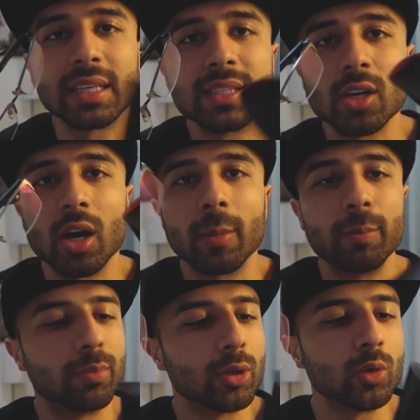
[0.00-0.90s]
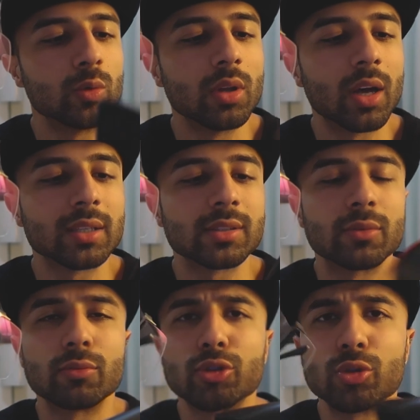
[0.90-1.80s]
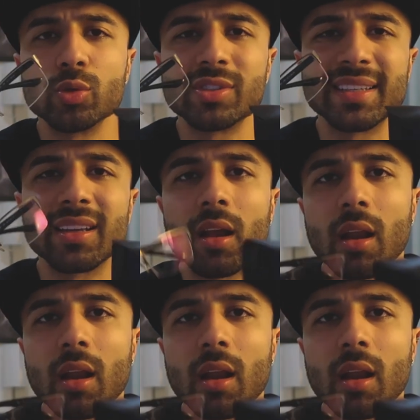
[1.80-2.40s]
These are blue light reducing